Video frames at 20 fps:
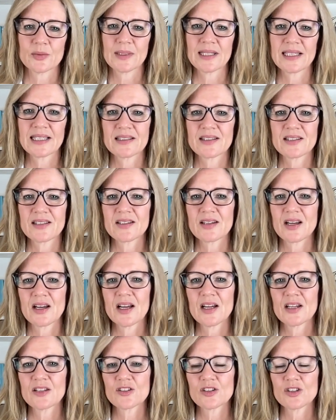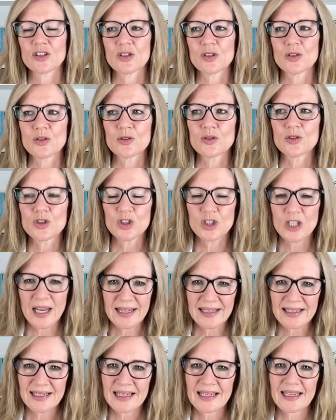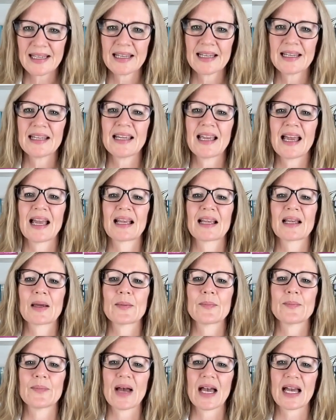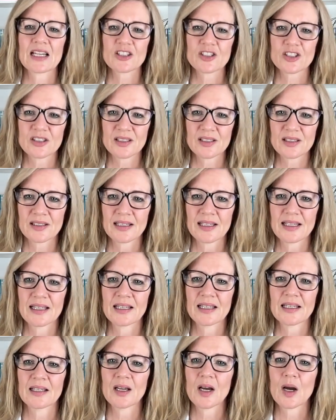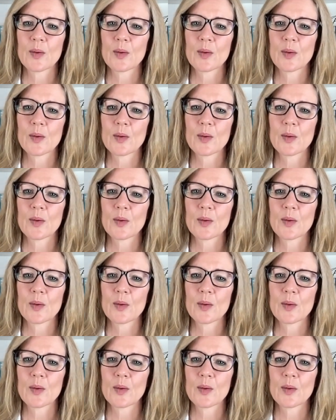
we can start to gently and compassionately